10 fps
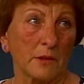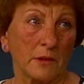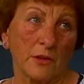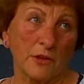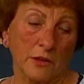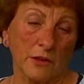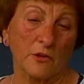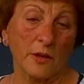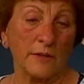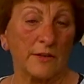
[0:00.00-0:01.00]
and then
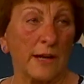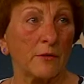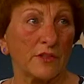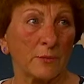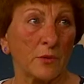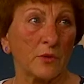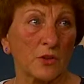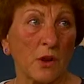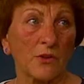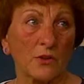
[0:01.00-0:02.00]
drive down some of those
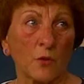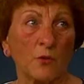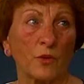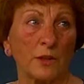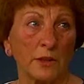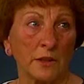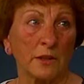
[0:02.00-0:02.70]
costs, hopefully.